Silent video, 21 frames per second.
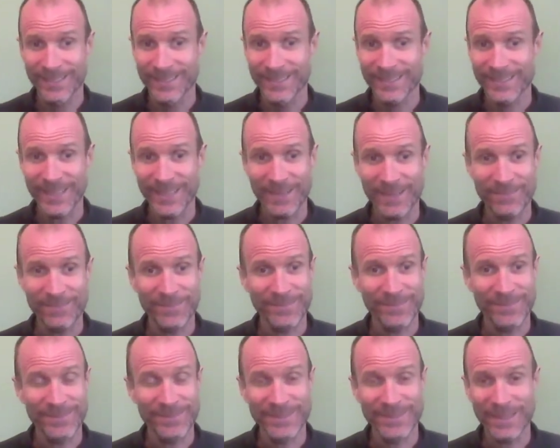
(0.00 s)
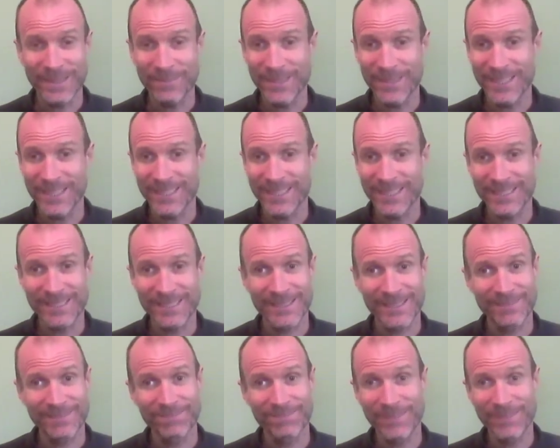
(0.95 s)
some of
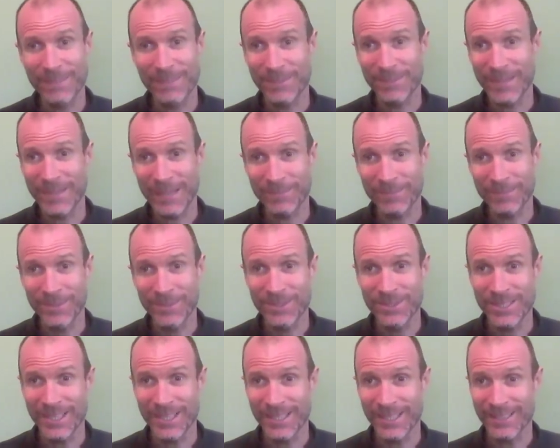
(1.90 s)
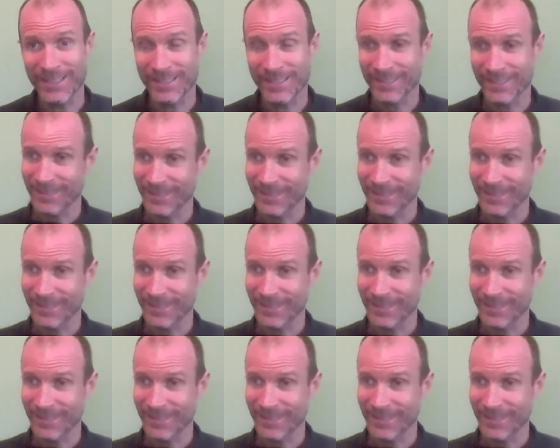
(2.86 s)
these people like Mooji